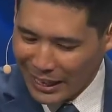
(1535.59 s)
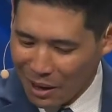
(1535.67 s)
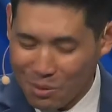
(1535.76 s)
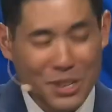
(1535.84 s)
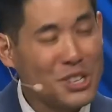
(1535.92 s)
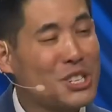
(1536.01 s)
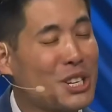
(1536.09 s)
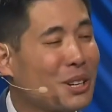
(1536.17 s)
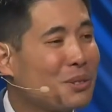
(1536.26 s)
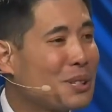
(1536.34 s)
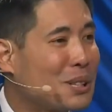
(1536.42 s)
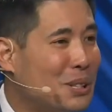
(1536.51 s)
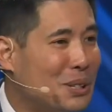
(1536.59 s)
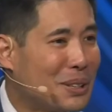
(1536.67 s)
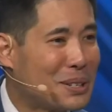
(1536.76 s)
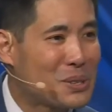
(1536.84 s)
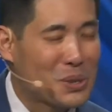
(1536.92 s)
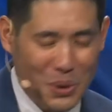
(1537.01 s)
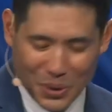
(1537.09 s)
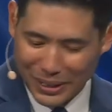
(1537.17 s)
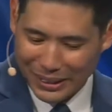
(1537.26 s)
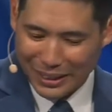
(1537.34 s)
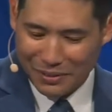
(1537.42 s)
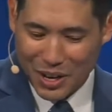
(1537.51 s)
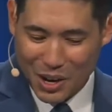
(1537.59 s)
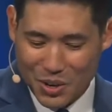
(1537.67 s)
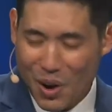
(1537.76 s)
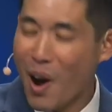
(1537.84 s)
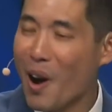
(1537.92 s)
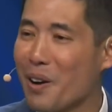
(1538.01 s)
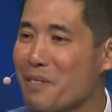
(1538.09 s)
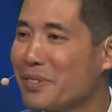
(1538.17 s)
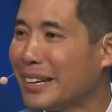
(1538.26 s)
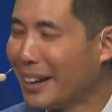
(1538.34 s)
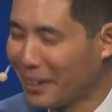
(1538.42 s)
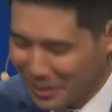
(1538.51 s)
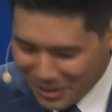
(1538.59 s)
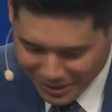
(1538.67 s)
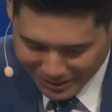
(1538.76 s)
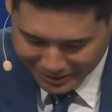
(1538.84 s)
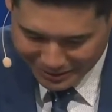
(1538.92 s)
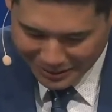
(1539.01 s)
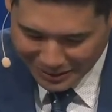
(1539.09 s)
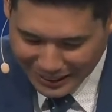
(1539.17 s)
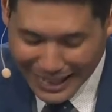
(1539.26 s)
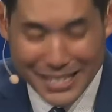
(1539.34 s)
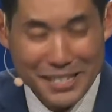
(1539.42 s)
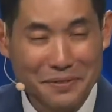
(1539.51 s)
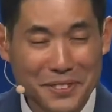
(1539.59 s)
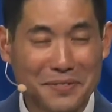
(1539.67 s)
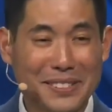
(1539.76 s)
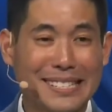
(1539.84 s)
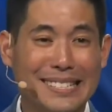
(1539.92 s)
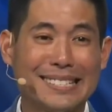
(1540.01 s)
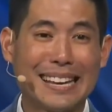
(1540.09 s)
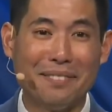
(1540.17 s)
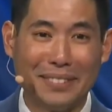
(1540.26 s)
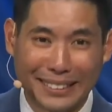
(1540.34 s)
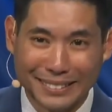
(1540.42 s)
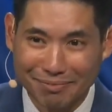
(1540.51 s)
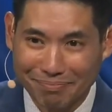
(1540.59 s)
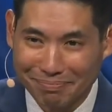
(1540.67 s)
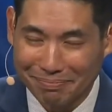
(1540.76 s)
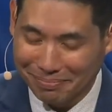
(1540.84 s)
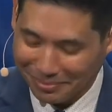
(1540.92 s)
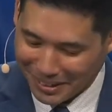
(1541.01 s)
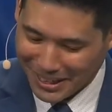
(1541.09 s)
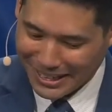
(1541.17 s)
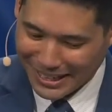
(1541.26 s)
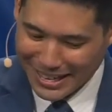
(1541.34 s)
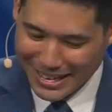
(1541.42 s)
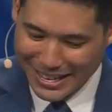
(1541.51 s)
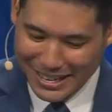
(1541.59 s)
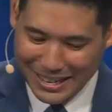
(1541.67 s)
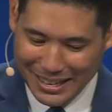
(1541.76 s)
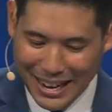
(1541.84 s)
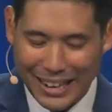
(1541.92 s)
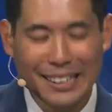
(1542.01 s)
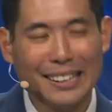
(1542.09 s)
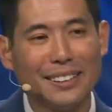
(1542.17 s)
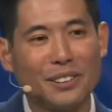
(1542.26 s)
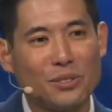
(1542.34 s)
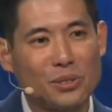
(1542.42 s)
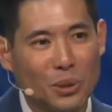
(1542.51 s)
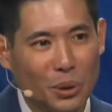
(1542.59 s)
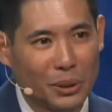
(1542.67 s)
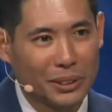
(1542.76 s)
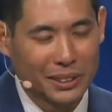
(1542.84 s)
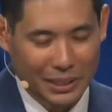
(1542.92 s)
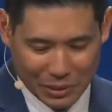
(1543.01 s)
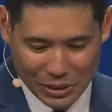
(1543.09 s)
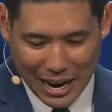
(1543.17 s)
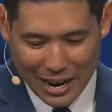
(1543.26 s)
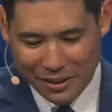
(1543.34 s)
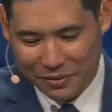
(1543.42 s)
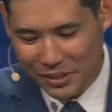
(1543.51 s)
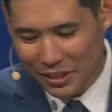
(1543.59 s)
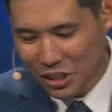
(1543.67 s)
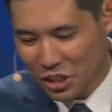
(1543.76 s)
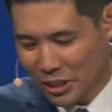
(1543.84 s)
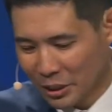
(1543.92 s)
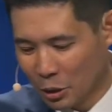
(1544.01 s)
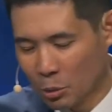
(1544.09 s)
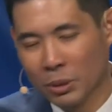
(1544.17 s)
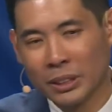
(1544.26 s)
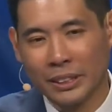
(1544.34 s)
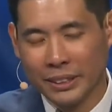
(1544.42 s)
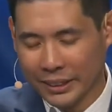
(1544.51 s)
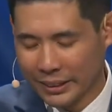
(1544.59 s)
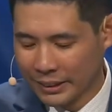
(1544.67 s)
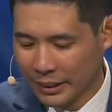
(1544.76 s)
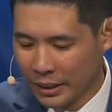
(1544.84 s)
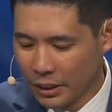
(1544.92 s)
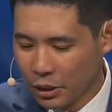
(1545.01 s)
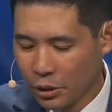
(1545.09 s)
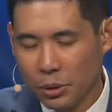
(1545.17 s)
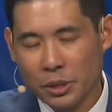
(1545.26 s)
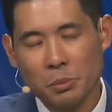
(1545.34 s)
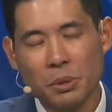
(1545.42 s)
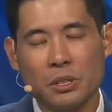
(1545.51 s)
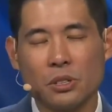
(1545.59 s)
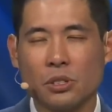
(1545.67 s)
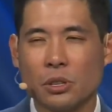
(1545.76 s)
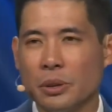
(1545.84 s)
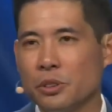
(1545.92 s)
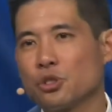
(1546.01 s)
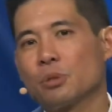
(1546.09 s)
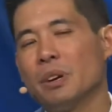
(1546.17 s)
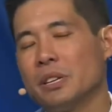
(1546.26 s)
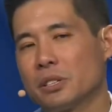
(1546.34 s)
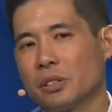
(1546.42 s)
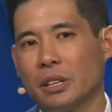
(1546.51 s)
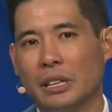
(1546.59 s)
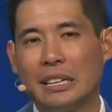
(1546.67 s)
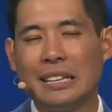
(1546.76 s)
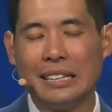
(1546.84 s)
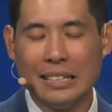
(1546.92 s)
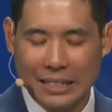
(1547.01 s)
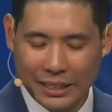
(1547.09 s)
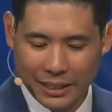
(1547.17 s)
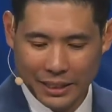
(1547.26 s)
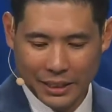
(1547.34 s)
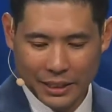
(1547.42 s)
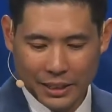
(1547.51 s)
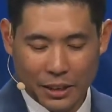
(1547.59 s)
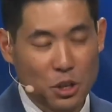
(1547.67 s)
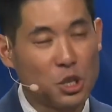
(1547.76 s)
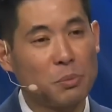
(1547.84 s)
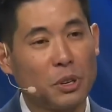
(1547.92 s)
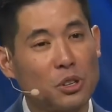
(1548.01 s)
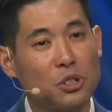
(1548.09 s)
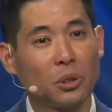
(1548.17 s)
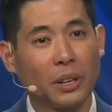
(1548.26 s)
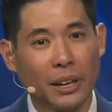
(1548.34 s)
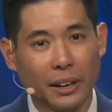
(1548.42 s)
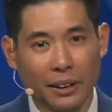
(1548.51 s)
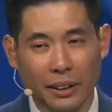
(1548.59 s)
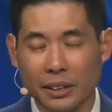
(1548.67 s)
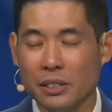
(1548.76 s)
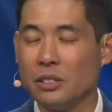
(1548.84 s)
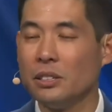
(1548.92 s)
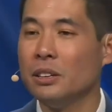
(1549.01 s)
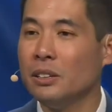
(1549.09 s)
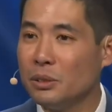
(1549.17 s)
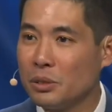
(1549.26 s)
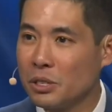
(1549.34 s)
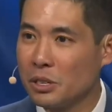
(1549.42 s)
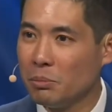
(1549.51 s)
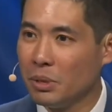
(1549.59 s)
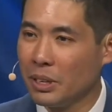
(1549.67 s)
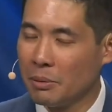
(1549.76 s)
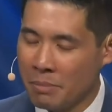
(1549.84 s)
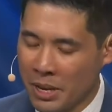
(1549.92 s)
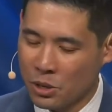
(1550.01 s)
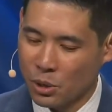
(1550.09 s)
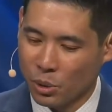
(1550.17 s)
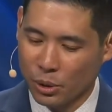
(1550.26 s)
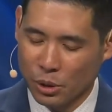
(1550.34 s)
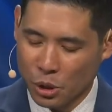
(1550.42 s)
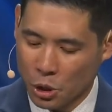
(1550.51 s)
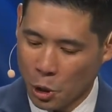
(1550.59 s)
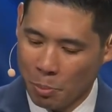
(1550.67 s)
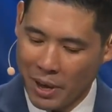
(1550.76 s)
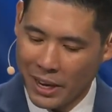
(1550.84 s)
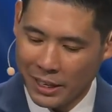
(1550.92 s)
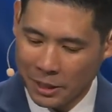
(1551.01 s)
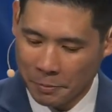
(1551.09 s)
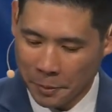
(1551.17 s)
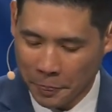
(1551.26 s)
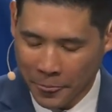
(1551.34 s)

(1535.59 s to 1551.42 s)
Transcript: I want to share with you a story of Dr. Harvey Elder, class of 57, right? 90 years old, a retired physician at Loma Linda, who has been so instrumental and key in our spiritual care and continues to be a mentor to so many.